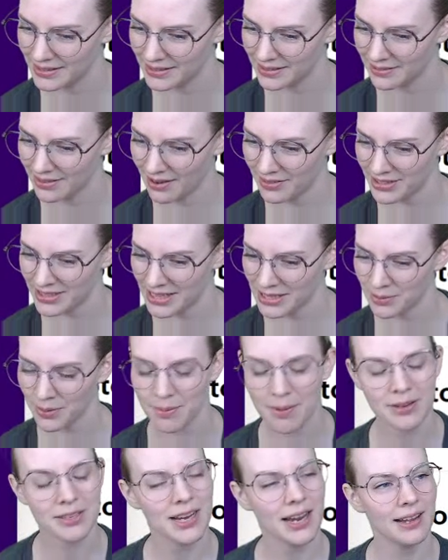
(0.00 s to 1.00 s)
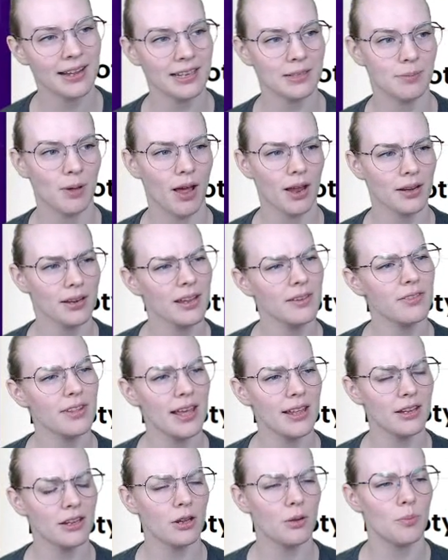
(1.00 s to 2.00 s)
Robbie says, what about dialect bot? Give
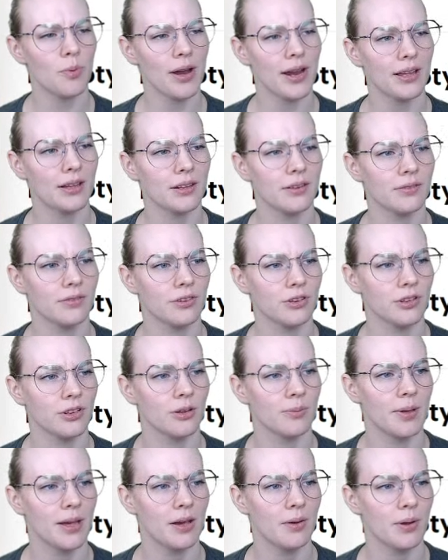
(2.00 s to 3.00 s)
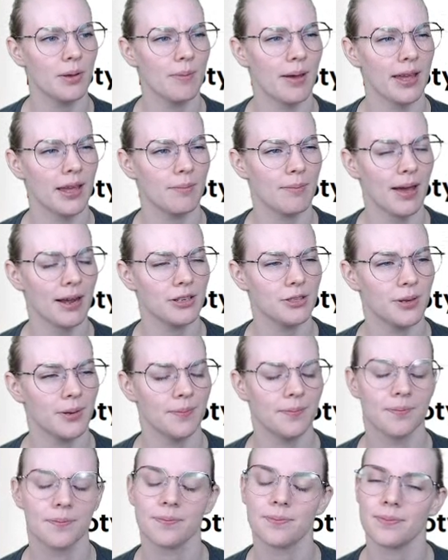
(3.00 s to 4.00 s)
that a little break for a little bit. We might get back to it.
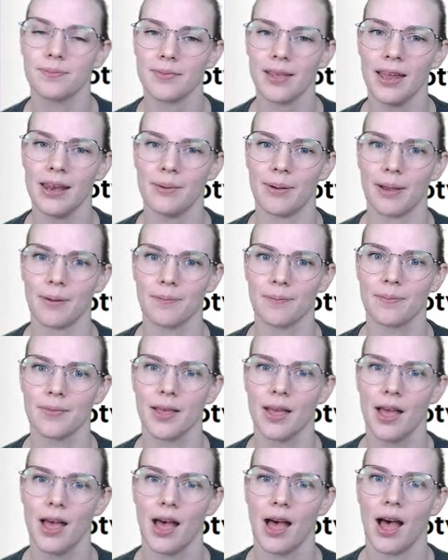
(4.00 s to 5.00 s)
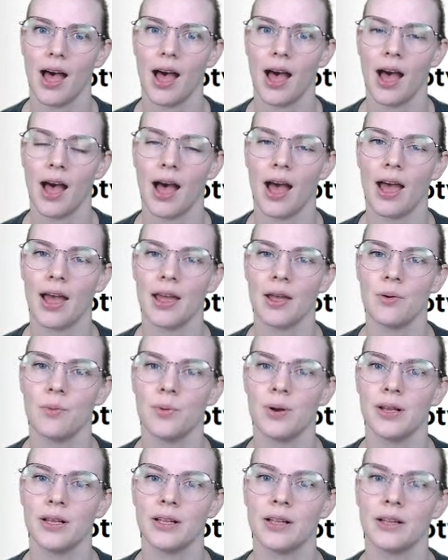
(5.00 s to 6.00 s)
Anyway, I
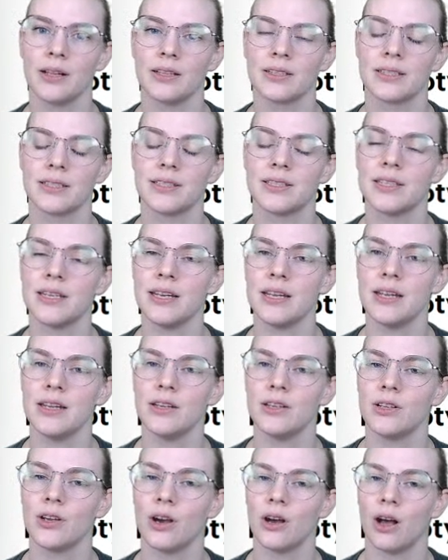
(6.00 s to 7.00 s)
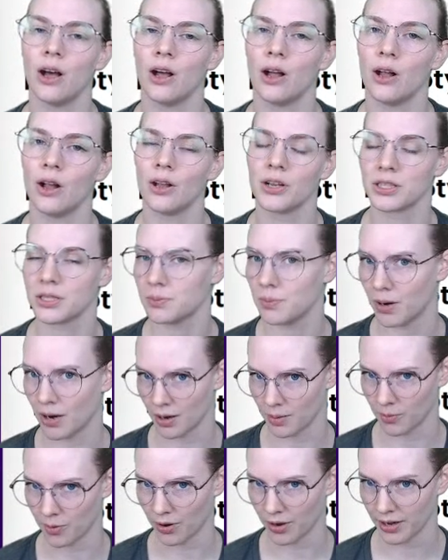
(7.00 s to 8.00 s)
will see y'all
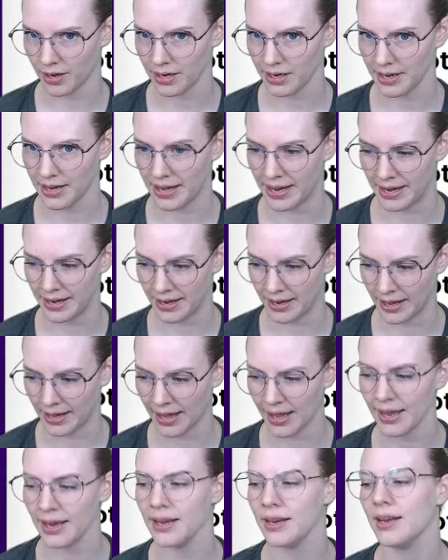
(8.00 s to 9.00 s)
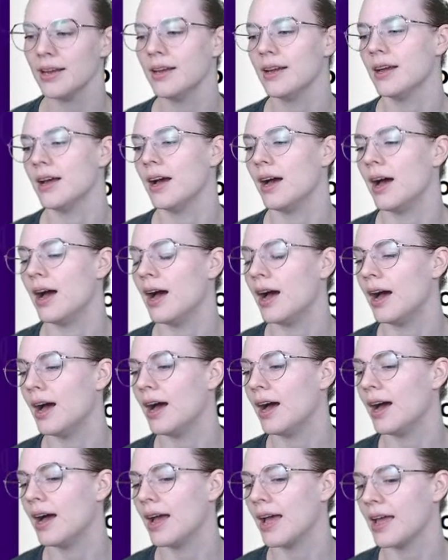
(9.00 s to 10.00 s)
tomorrow morning at 9.
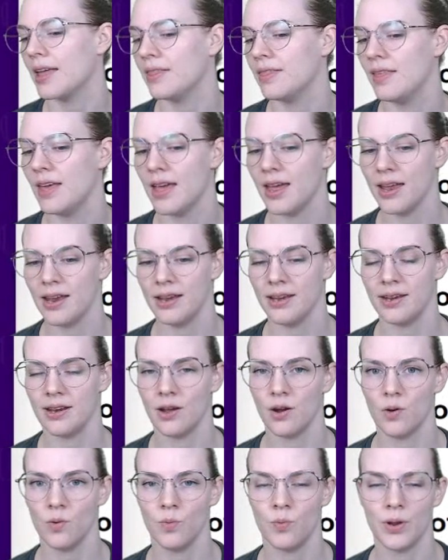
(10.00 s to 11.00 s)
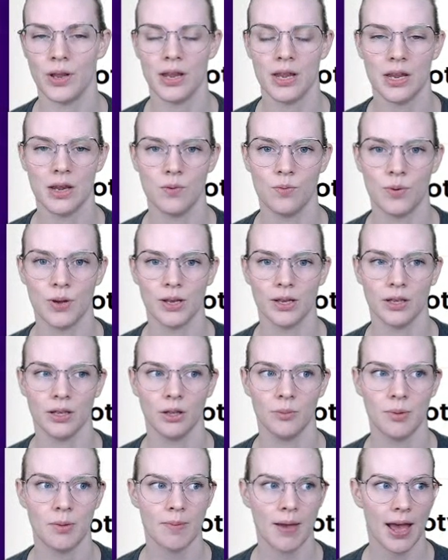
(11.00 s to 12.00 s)
And then we
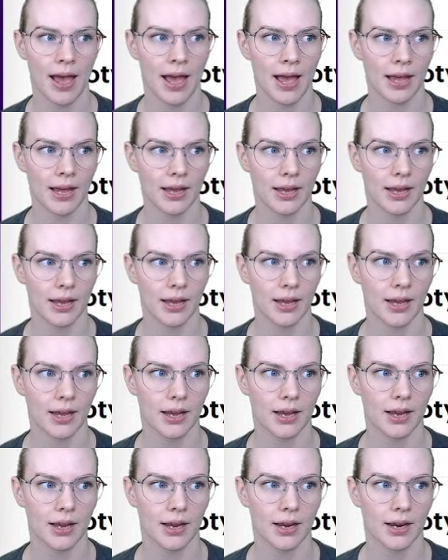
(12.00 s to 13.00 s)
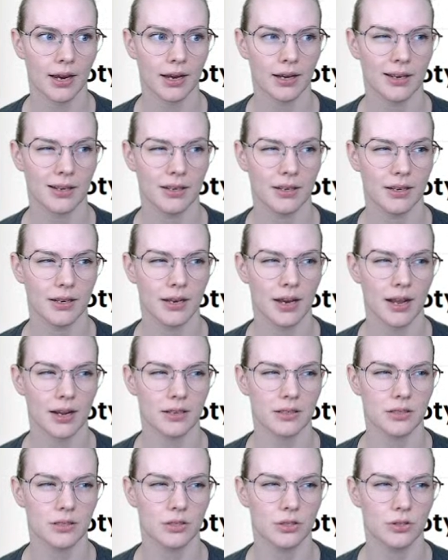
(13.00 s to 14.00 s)
will be back
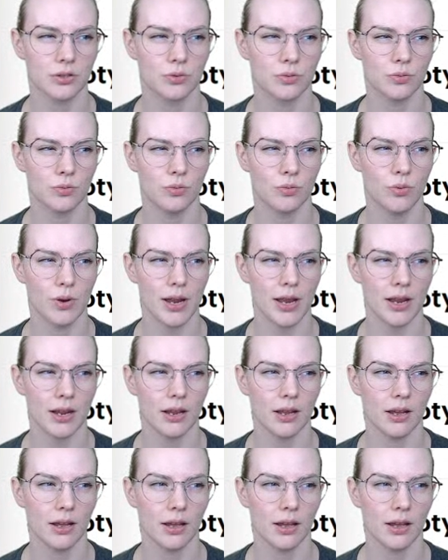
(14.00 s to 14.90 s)
next week.